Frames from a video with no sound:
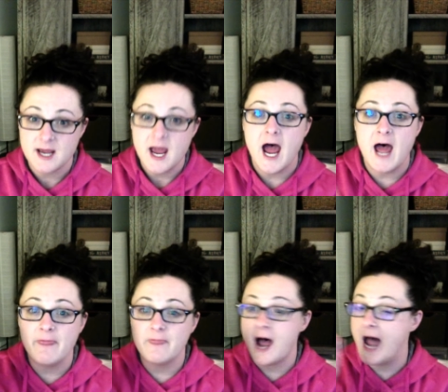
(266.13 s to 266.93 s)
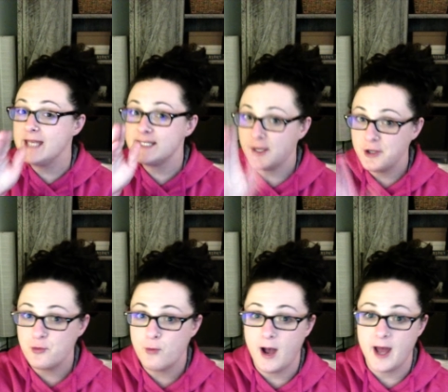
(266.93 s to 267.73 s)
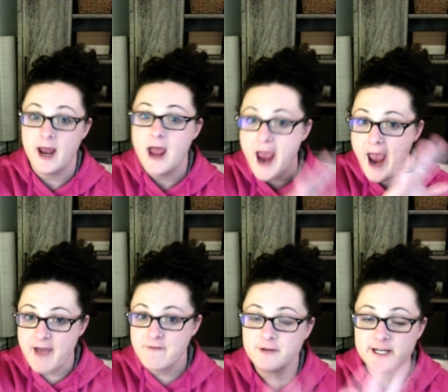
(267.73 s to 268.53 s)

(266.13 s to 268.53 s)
And I tell you what, every